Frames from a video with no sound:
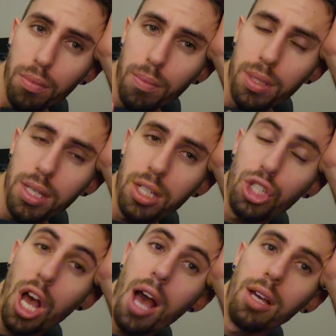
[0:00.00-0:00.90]
I'm gonna say
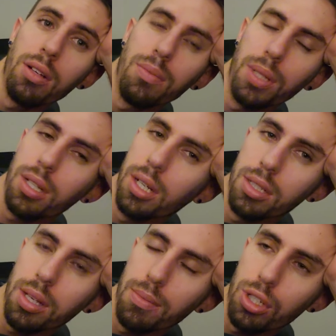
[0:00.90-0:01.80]
child, because
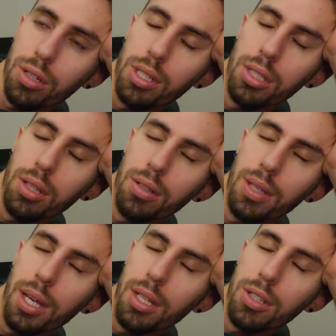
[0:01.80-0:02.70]
I'm sure he's under
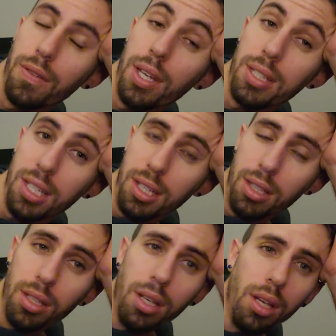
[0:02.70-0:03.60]
the age of
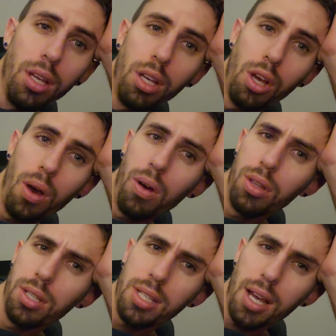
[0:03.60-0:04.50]
18,
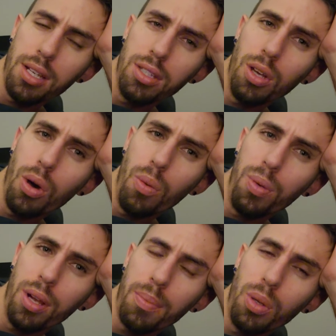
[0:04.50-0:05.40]
decided to
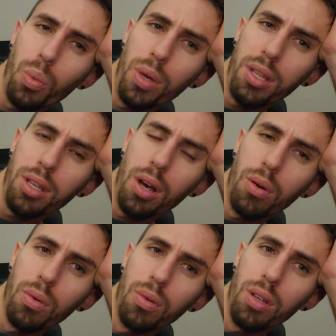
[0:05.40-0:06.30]
open up the
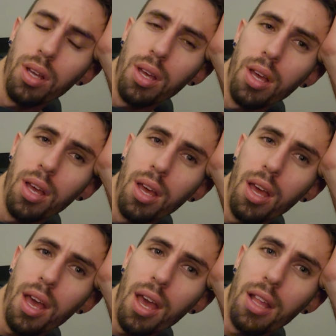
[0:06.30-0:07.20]
window
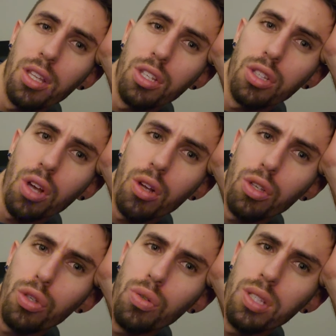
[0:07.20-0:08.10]
and start
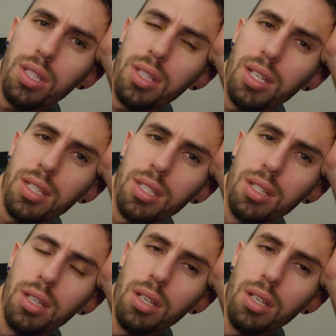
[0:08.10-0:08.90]
using this